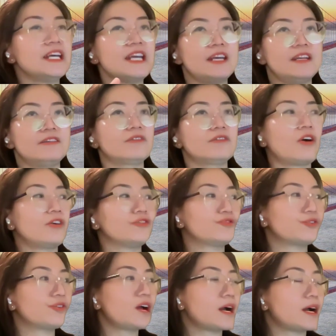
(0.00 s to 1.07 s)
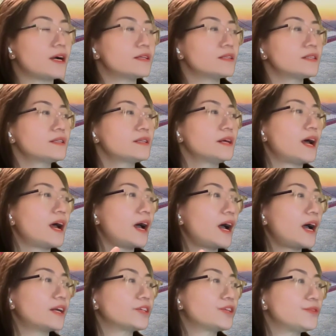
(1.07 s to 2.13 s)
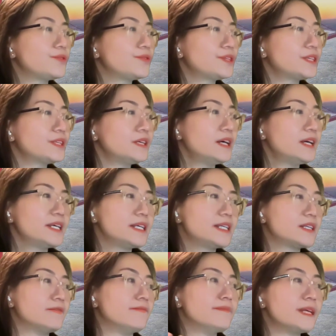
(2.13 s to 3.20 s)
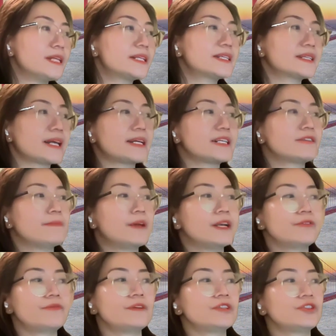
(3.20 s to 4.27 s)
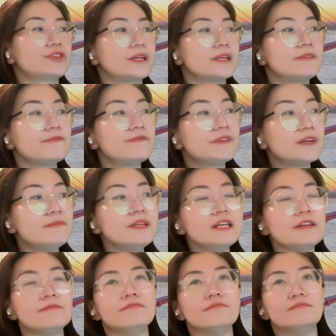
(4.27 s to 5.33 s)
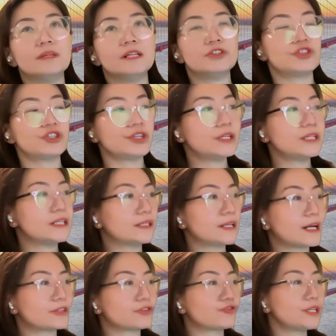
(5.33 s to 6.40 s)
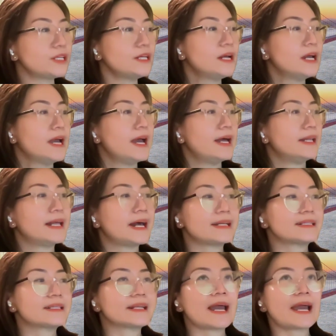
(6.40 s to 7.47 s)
In contrast, Argus is a mid-sized manufacturing firm in mature industry that's